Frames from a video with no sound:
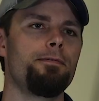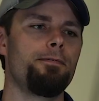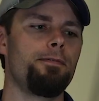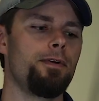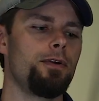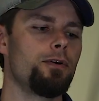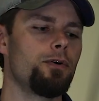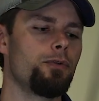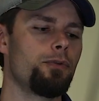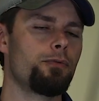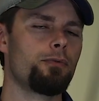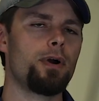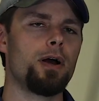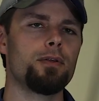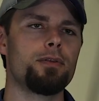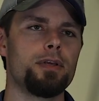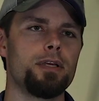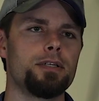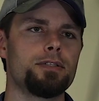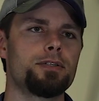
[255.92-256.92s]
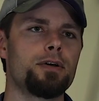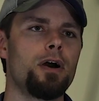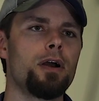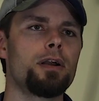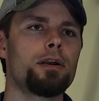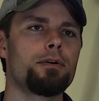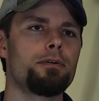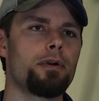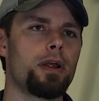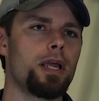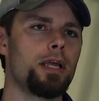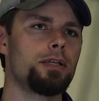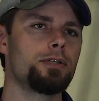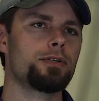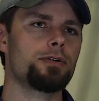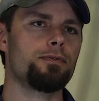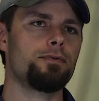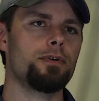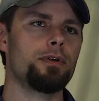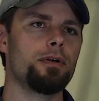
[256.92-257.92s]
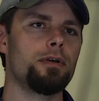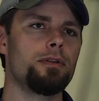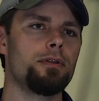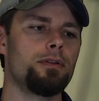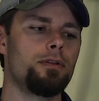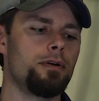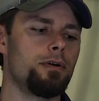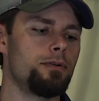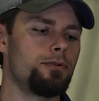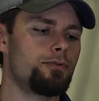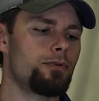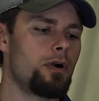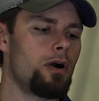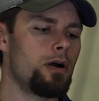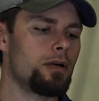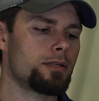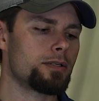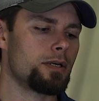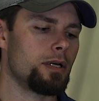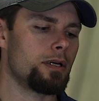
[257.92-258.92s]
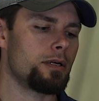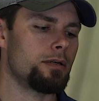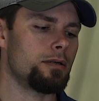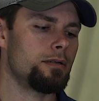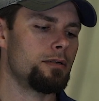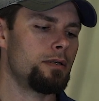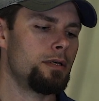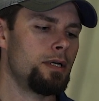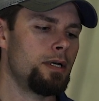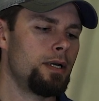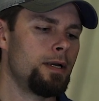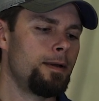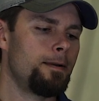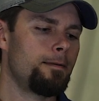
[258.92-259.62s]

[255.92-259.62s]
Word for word: good feel throughout the entire range of the, the draw cycle.